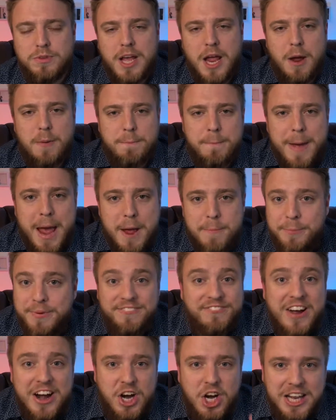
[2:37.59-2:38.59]
They are maybe
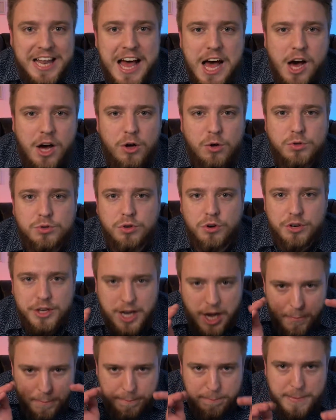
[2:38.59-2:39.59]
very loud or
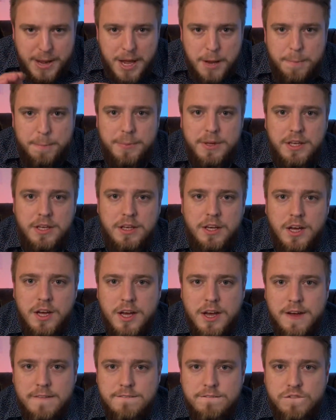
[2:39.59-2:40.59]
they are maybe
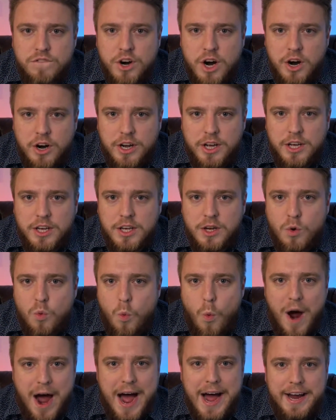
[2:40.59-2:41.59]
very
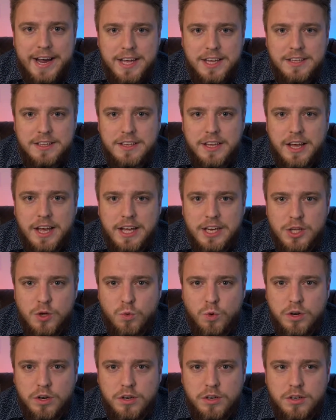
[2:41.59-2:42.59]
quiet, and you
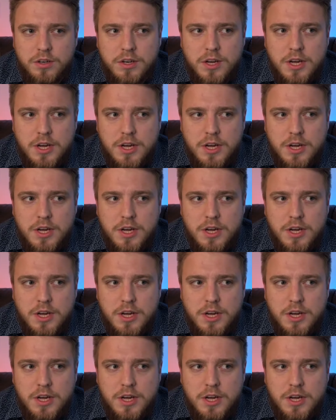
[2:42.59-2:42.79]
want to